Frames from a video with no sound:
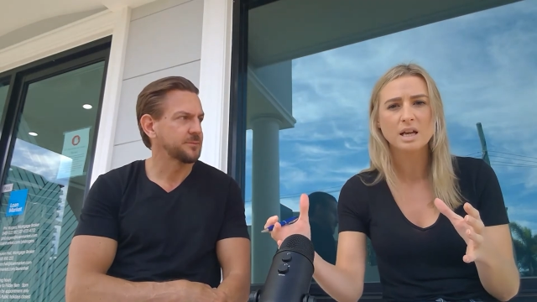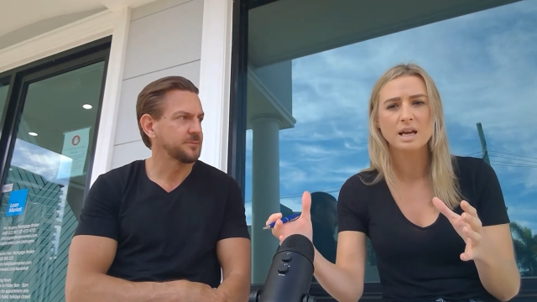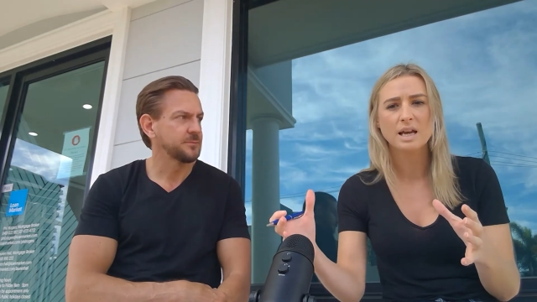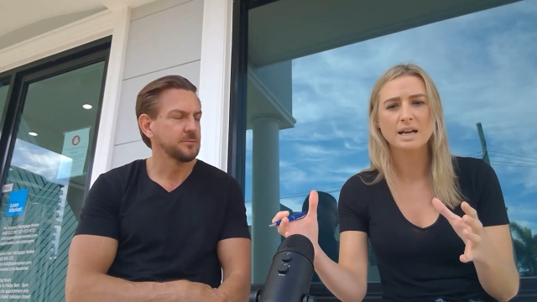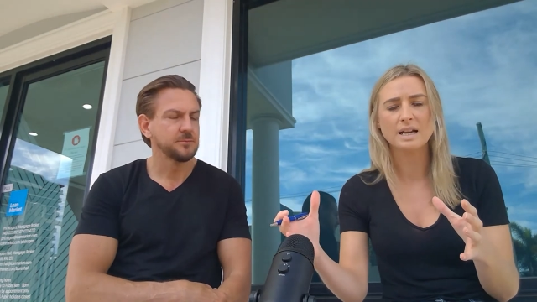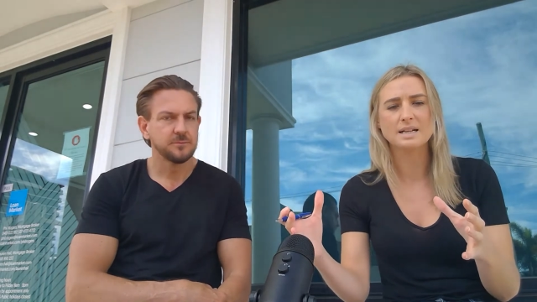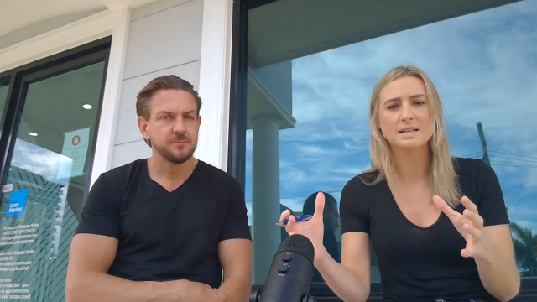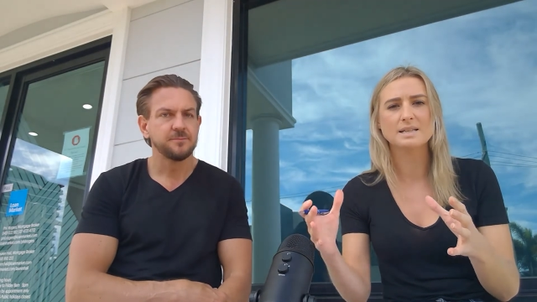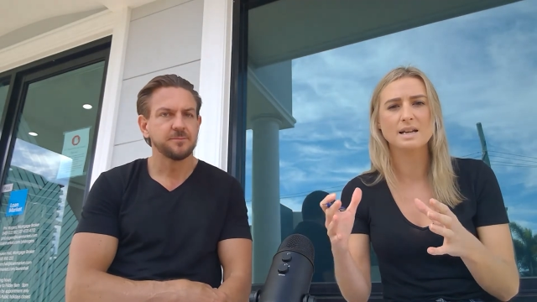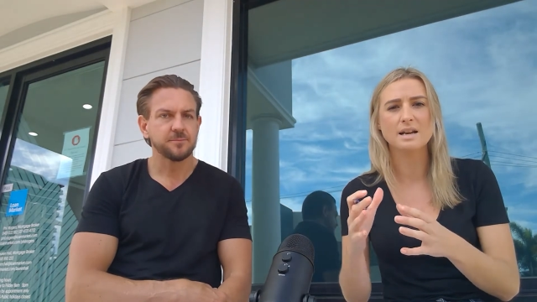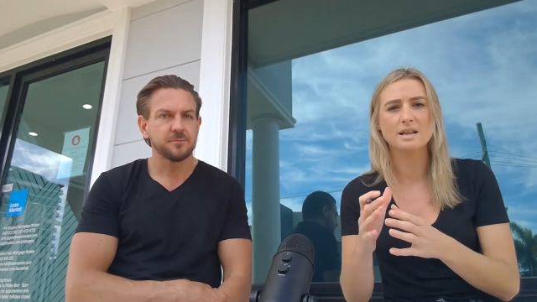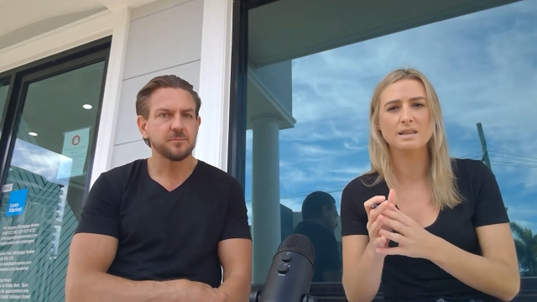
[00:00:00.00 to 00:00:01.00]
Speaker 1: and
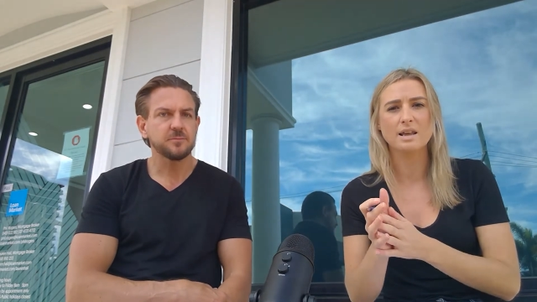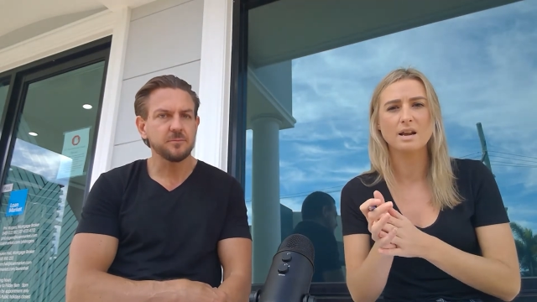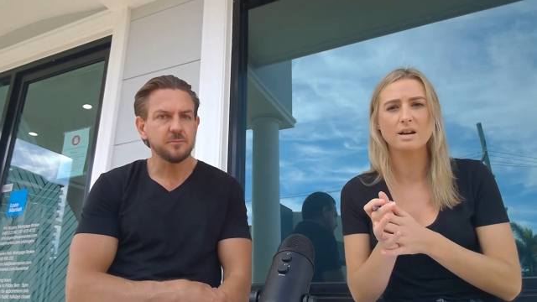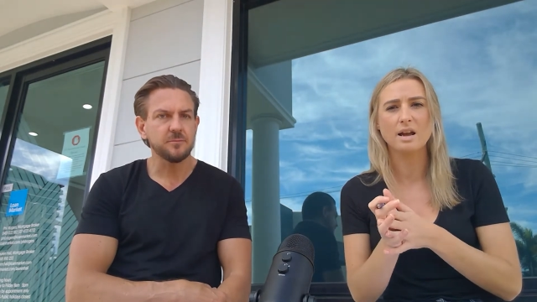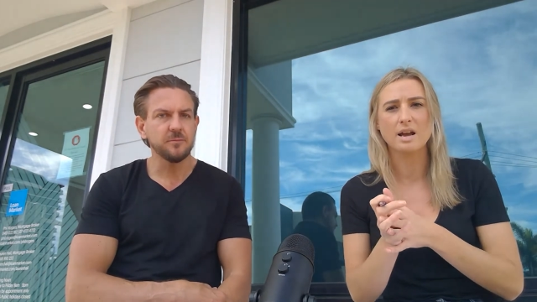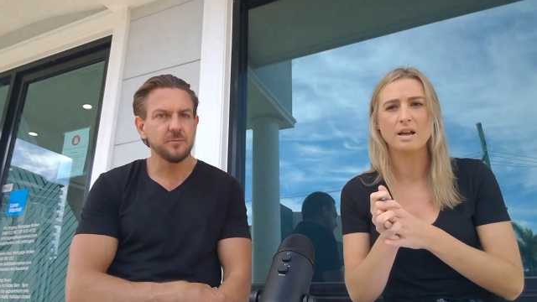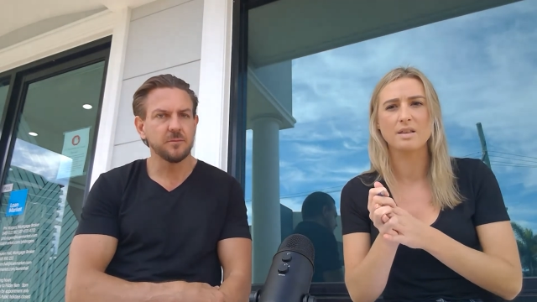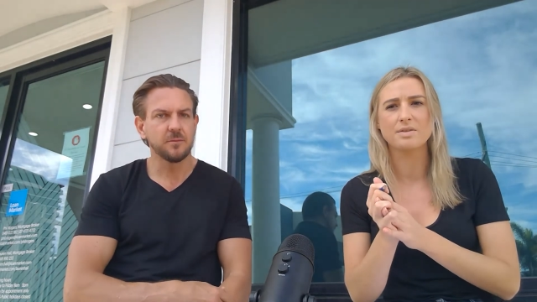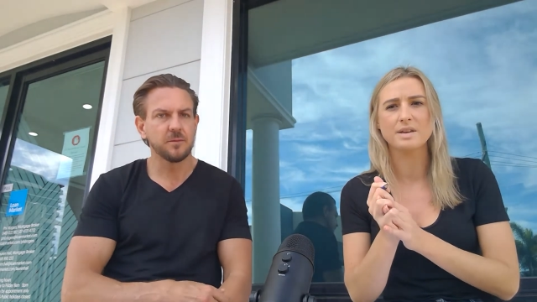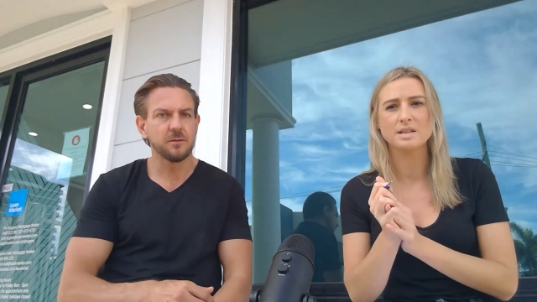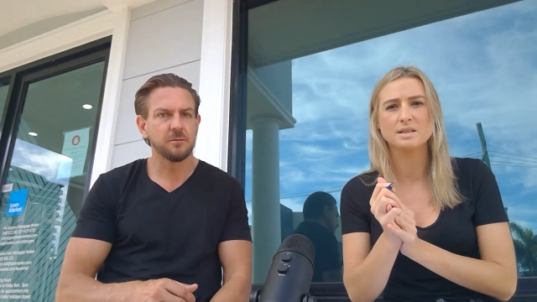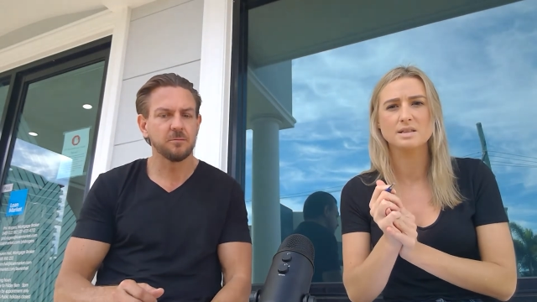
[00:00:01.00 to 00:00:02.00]
understanding that uh,
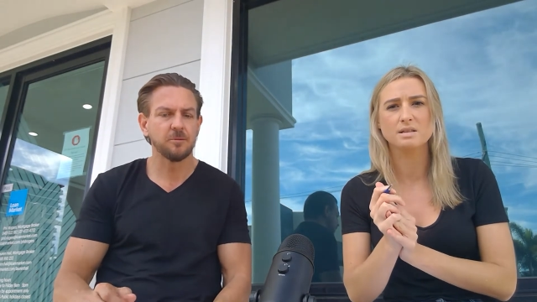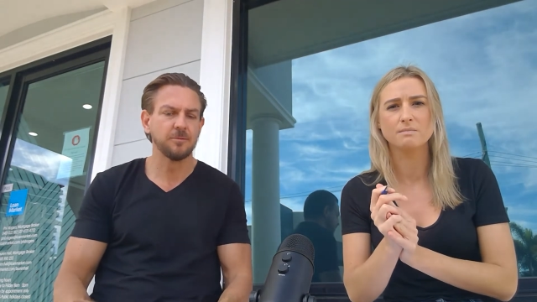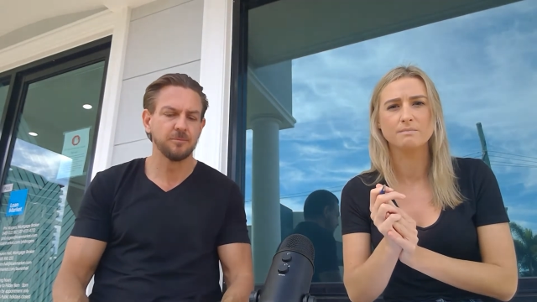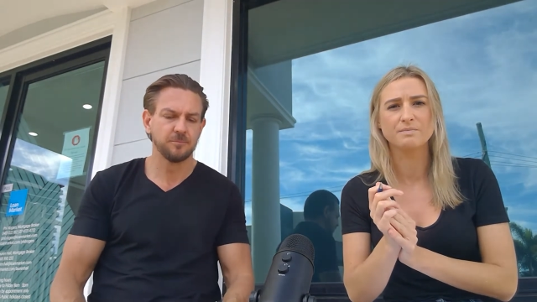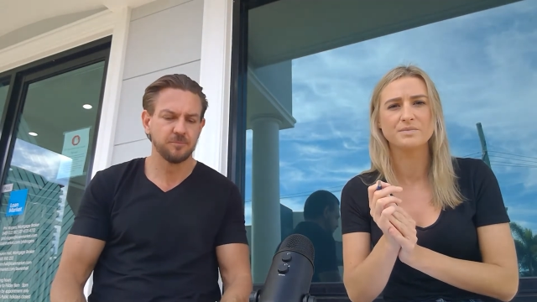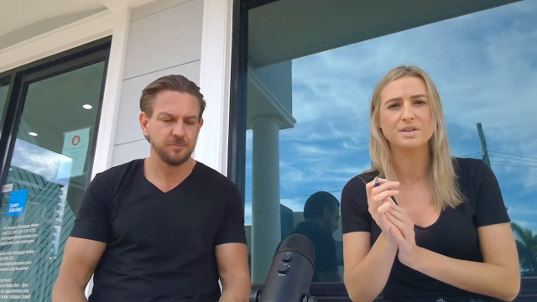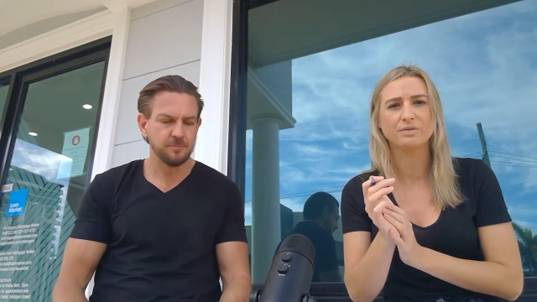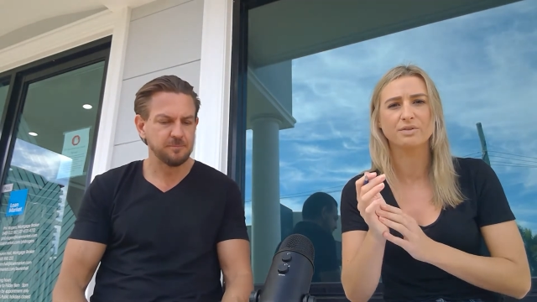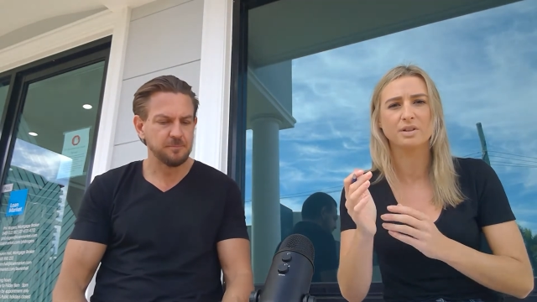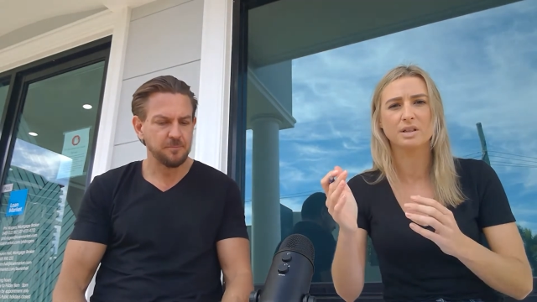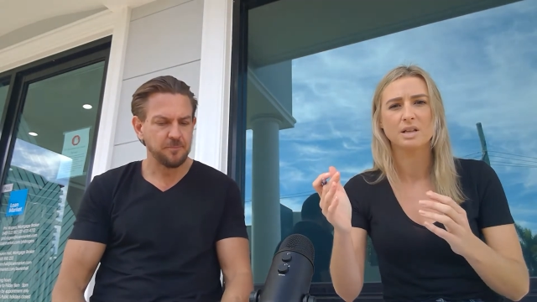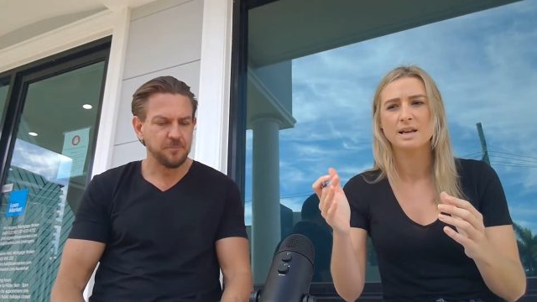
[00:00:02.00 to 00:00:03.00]
there's some different,
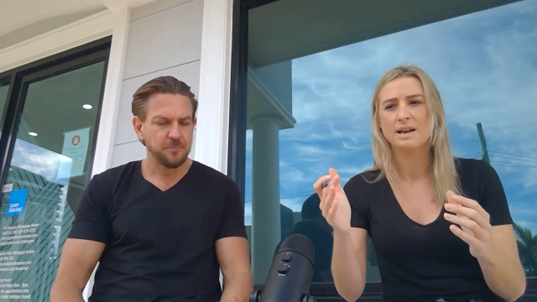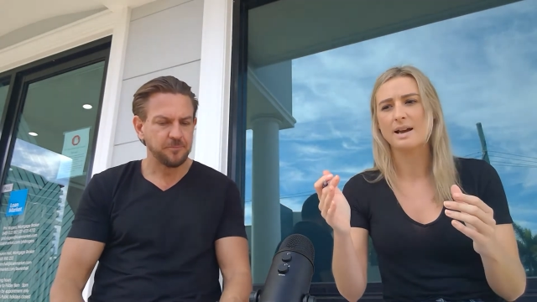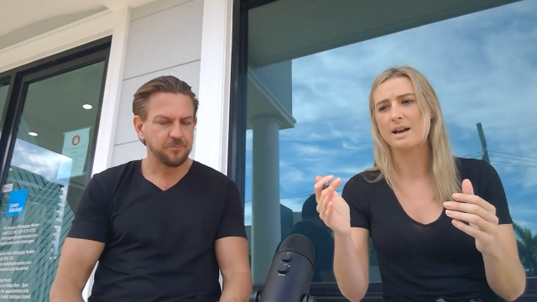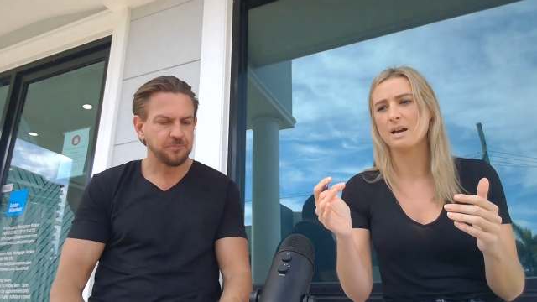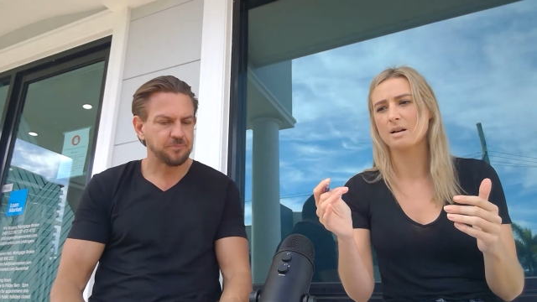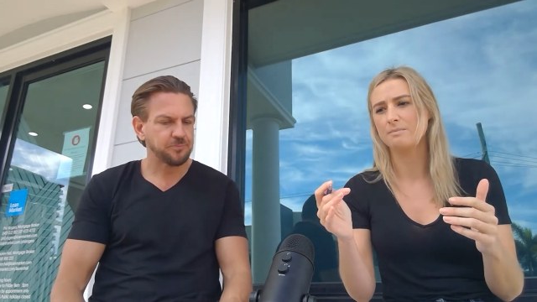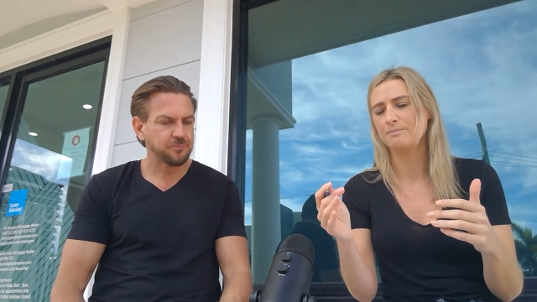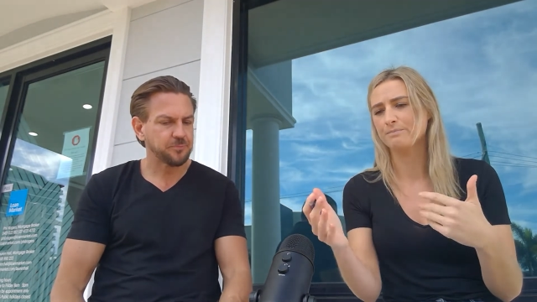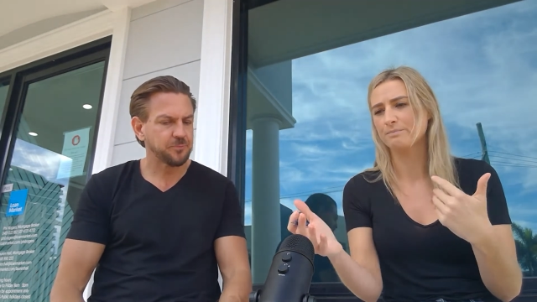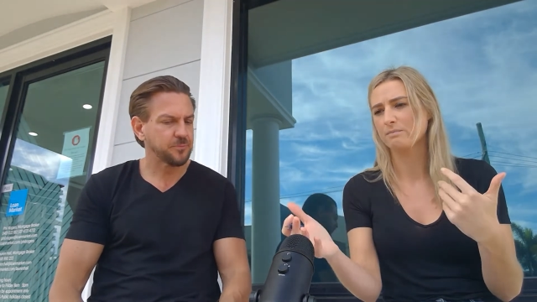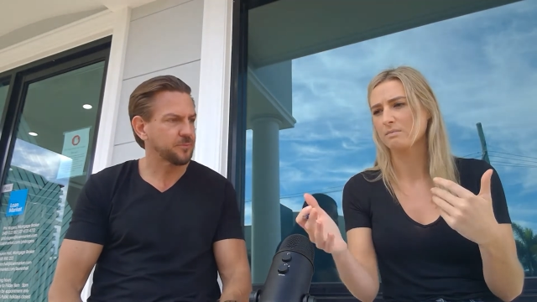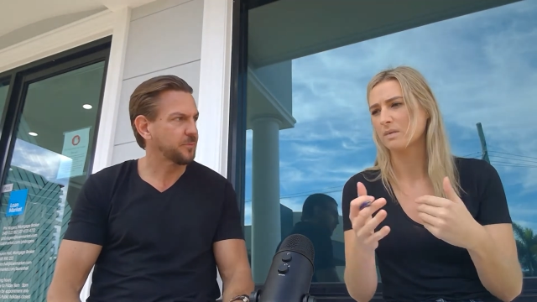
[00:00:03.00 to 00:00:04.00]
um,
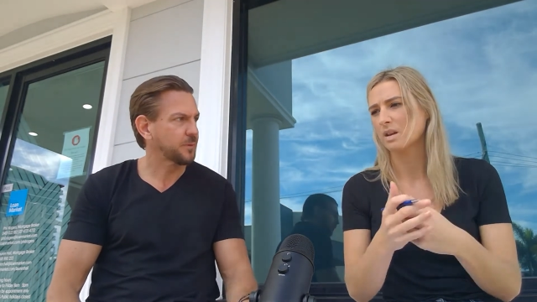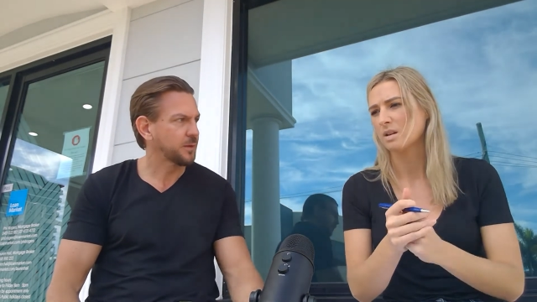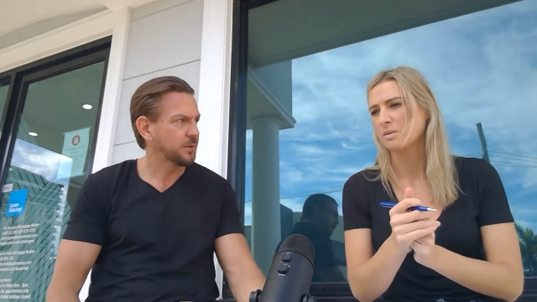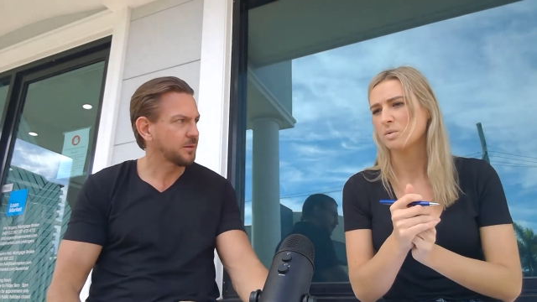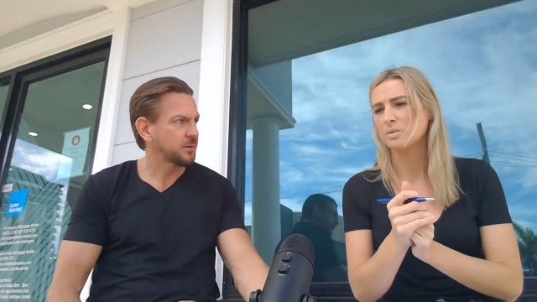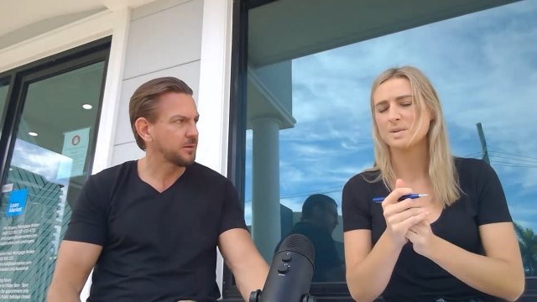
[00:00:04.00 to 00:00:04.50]
what we